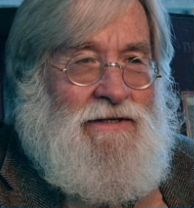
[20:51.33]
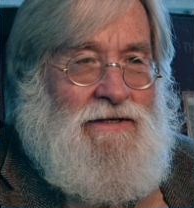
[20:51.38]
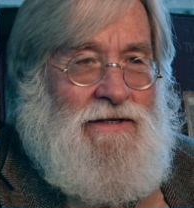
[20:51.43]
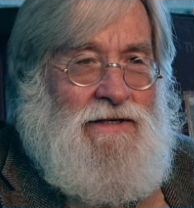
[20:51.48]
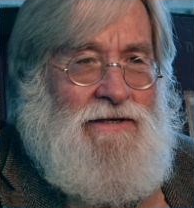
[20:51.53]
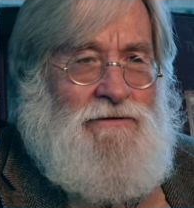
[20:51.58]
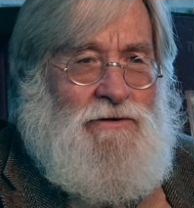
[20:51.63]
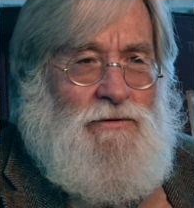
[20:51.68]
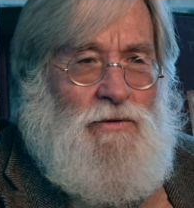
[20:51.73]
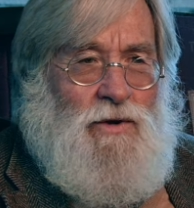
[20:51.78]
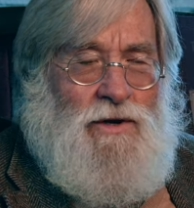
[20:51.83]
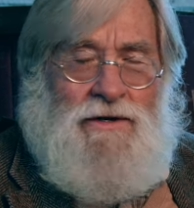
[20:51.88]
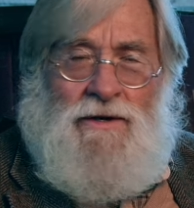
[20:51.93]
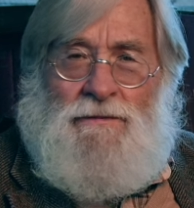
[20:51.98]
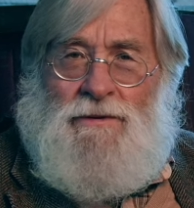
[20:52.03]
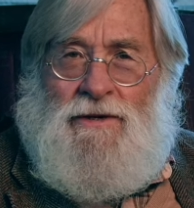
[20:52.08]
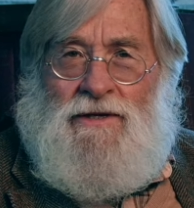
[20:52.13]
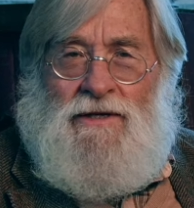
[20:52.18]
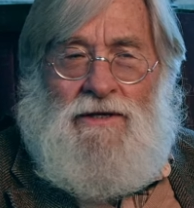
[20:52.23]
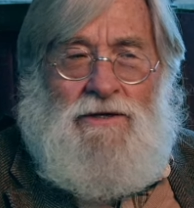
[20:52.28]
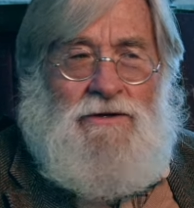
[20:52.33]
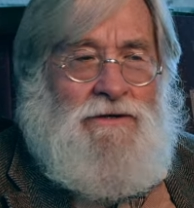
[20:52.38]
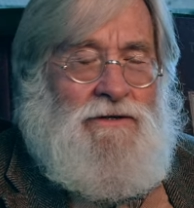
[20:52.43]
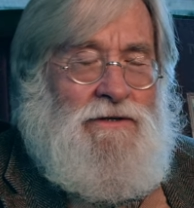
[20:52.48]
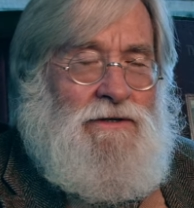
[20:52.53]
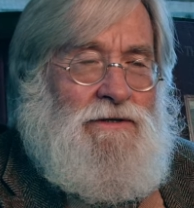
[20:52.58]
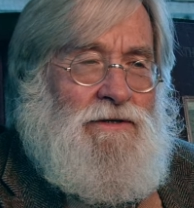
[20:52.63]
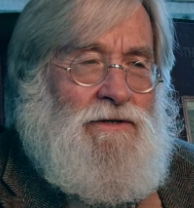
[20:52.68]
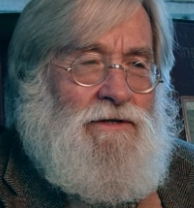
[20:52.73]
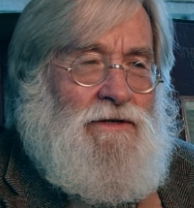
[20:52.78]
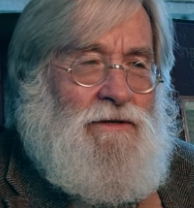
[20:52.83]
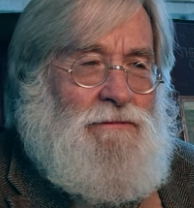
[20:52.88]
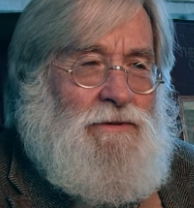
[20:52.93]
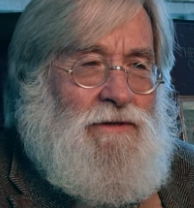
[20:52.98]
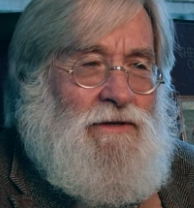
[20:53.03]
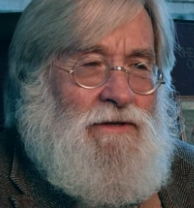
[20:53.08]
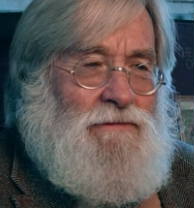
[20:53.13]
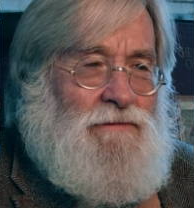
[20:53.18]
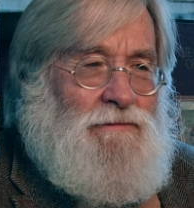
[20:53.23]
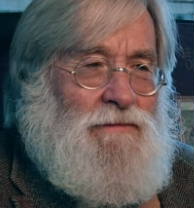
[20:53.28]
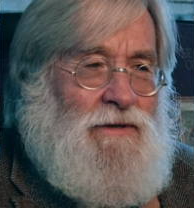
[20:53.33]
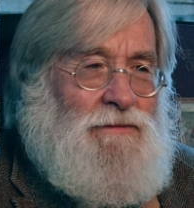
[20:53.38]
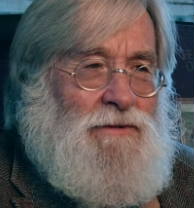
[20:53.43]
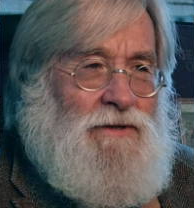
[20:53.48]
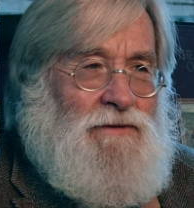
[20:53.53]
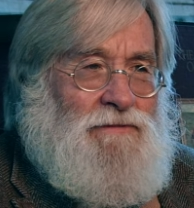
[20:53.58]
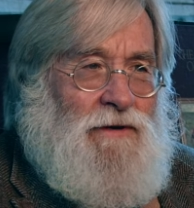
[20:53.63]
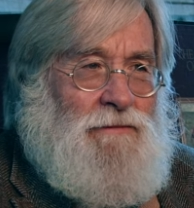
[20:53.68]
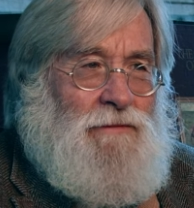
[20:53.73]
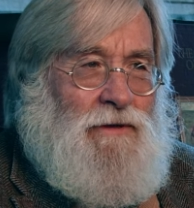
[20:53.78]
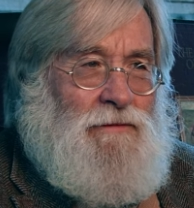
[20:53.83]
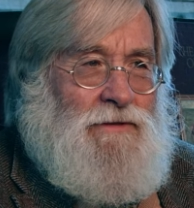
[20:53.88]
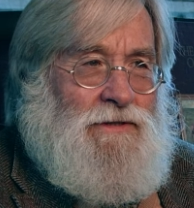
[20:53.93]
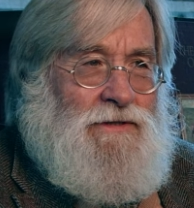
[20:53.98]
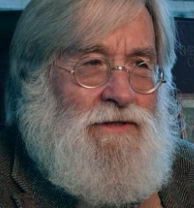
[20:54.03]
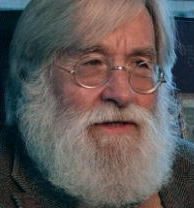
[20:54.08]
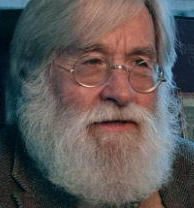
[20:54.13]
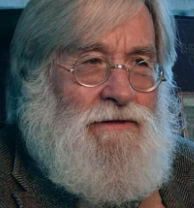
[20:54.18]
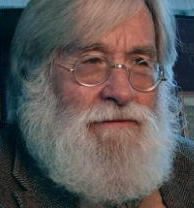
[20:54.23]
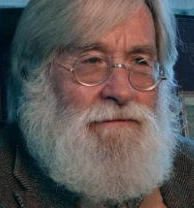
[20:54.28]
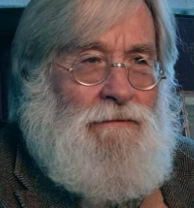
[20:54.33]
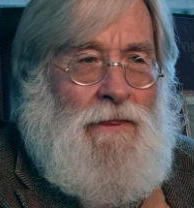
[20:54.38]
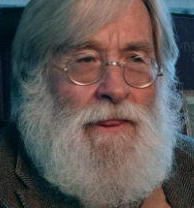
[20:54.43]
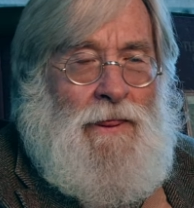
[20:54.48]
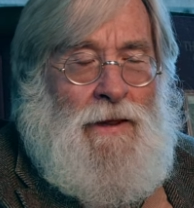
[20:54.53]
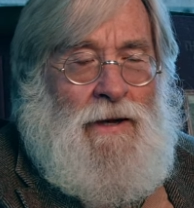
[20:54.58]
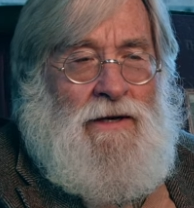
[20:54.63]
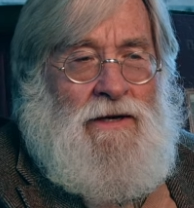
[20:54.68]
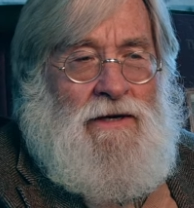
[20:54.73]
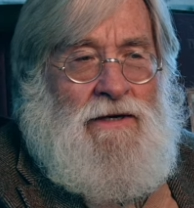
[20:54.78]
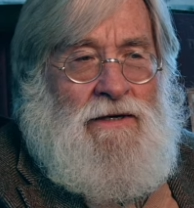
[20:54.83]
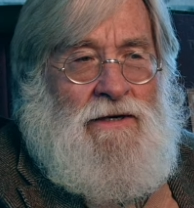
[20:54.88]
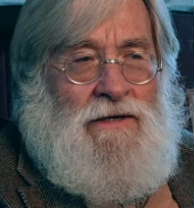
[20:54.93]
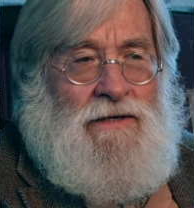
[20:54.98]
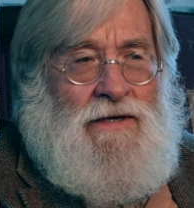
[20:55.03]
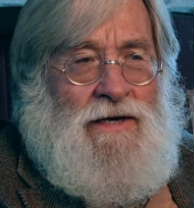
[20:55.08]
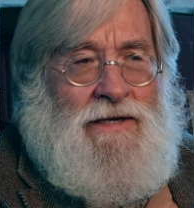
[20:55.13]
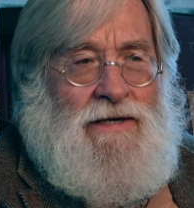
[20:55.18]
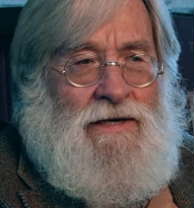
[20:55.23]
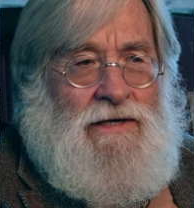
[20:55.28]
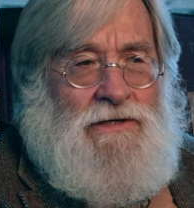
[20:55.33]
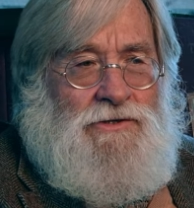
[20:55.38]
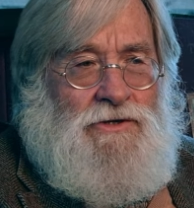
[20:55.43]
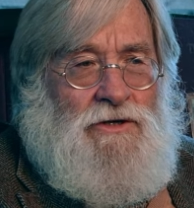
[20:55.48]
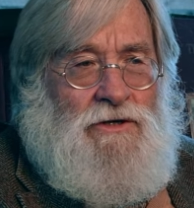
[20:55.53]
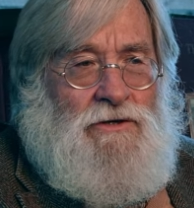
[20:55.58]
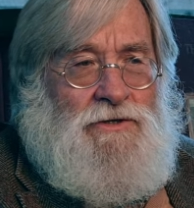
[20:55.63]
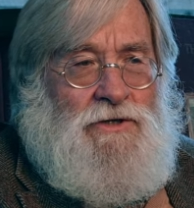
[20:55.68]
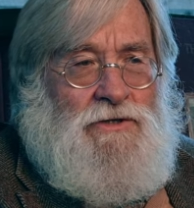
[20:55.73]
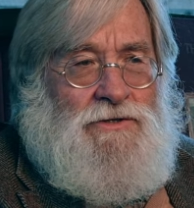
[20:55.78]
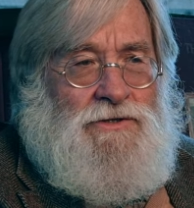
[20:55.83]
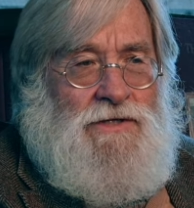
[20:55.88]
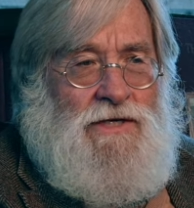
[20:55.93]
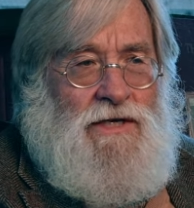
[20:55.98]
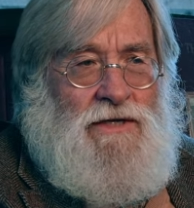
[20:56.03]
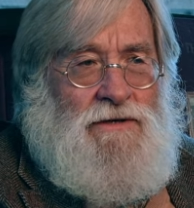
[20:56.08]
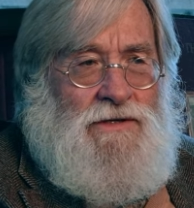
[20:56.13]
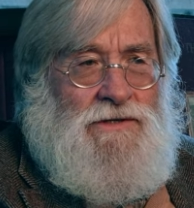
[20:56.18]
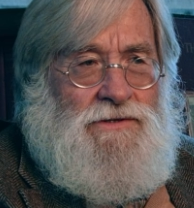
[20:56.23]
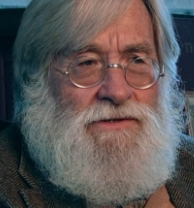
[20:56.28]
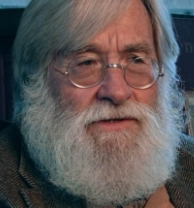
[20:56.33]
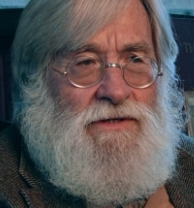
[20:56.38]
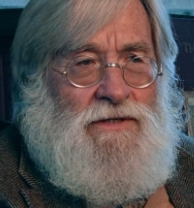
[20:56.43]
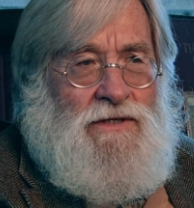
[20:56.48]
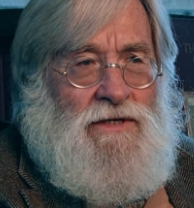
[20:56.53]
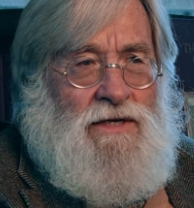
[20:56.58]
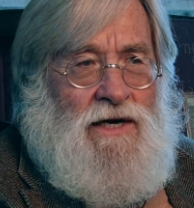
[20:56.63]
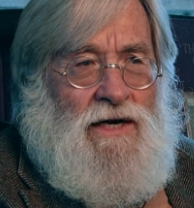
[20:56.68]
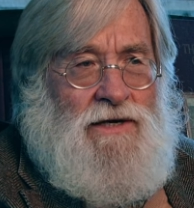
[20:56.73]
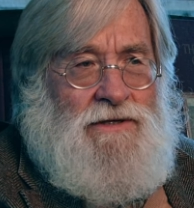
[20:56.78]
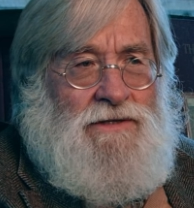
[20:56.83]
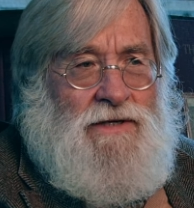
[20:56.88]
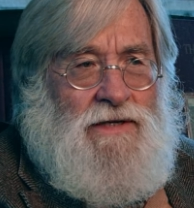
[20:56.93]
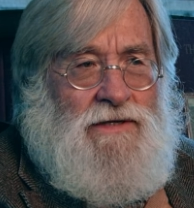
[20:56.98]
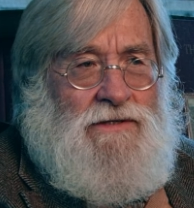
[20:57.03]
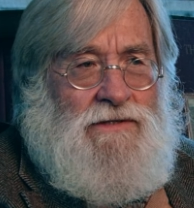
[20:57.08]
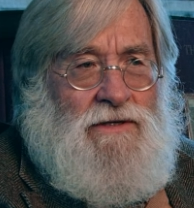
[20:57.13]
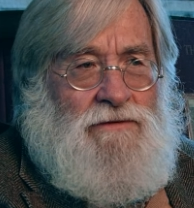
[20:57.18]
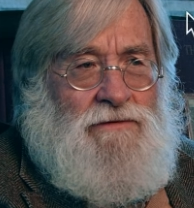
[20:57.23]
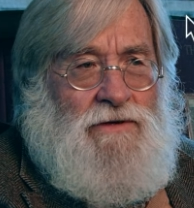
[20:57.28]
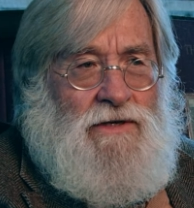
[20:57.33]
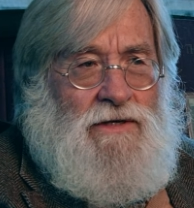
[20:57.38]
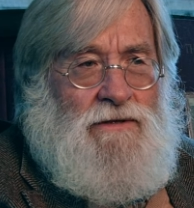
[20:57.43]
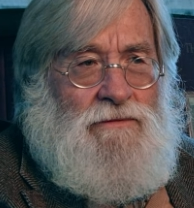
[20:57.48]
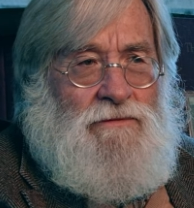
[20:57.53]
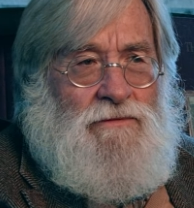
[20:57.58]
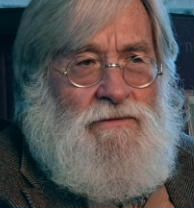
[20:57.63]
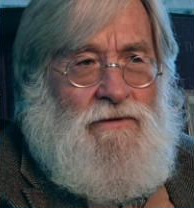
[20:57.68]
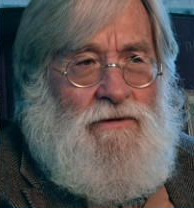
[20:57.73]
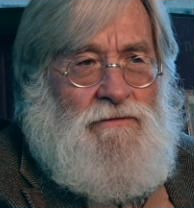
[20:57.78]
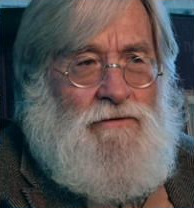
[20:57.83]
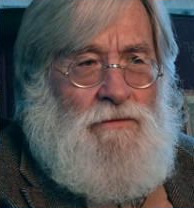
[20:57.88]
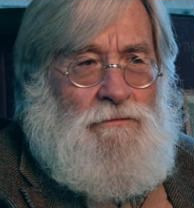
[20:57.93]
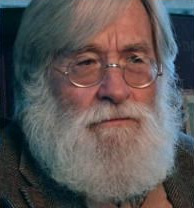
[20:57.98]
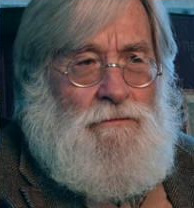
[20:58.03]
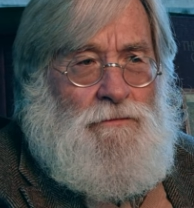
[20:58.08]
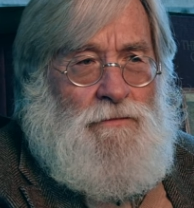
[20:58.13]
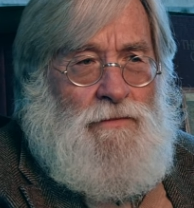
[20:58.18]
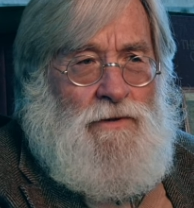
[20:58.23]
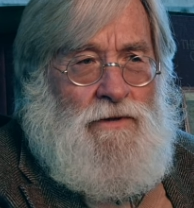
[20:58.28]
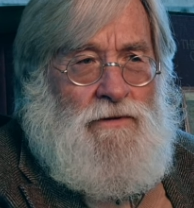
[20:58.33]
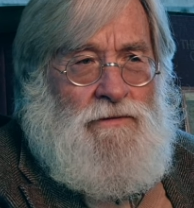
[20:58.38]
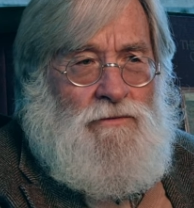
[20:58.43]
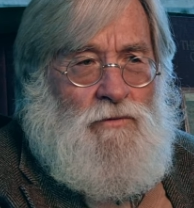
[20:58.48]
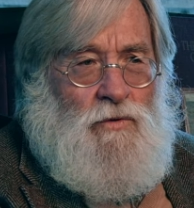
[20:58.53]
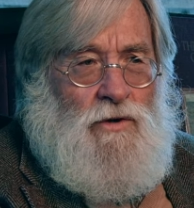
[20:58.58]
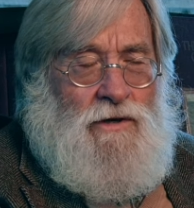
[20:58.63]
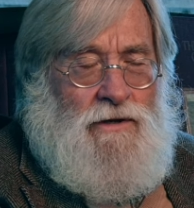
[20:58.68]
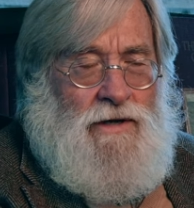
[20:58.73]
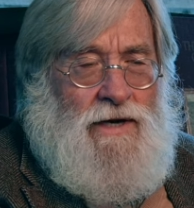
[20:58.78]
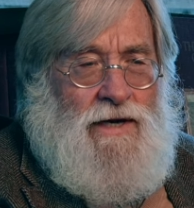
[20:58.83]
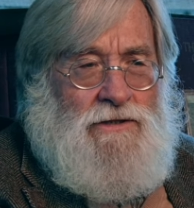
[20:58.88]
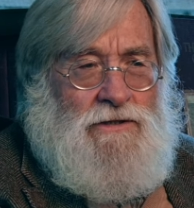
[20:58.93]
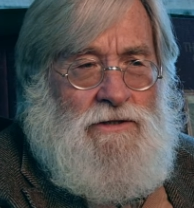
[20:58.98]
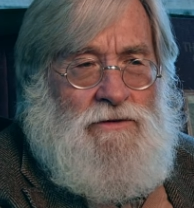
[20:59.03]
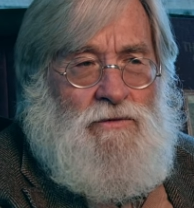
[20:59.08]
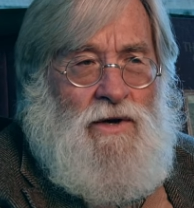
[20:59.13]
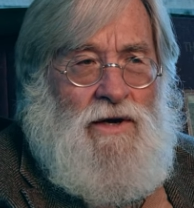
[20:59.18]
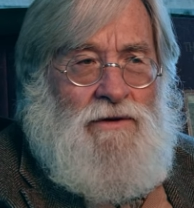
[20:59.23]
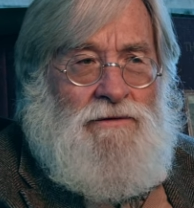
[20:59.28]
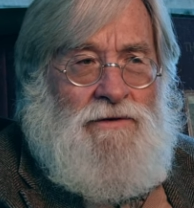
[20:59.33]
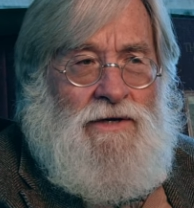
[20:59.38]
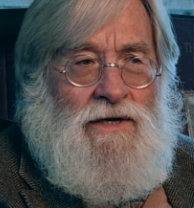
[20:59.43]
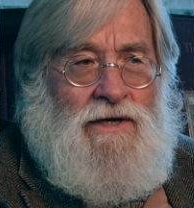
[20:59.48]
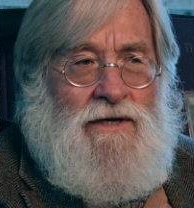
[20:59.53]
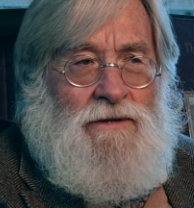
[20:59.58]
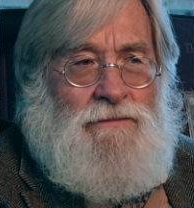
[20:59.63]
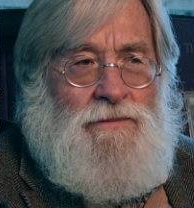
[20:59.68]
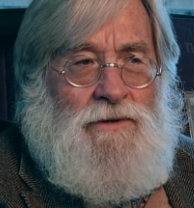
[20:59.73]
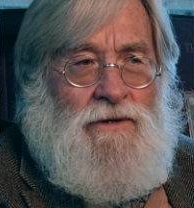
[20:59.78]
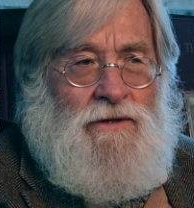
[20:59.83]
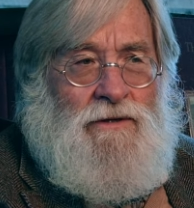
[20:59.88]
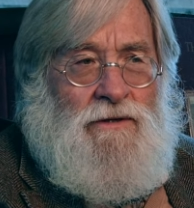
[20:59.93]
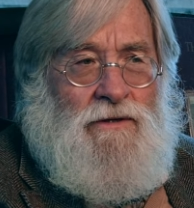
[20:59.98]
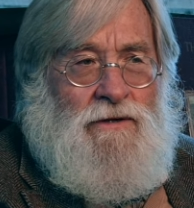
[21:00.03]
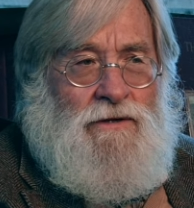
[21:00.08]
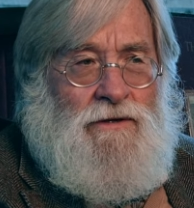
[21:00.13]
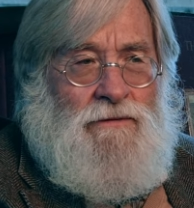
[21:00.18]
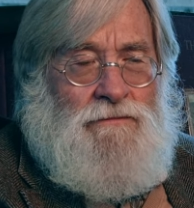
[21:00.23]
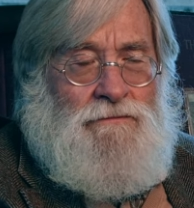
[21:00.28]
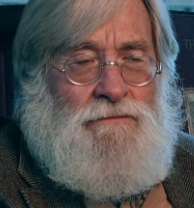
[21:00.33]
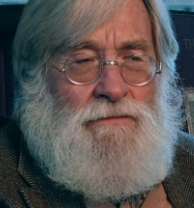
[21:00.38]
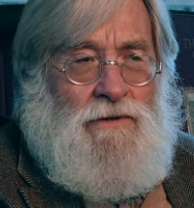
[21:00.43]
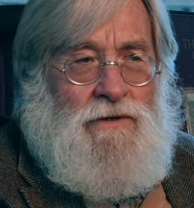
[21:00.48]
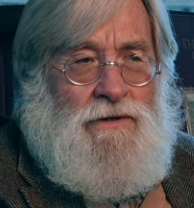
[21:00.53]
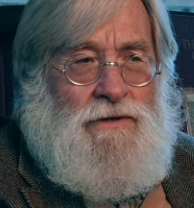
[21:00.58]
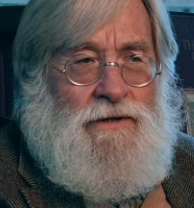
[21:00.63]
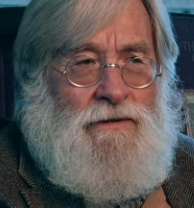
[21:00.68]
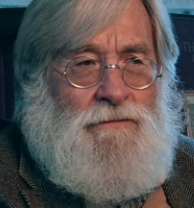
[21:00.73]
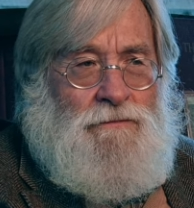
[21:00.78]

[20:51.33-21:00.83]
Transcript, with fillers: Even wound up, I think, going to Europe, maybe if I'm not mistaken. In any case, though, you're seeing this in context of a of a where it actually wound up on a on a on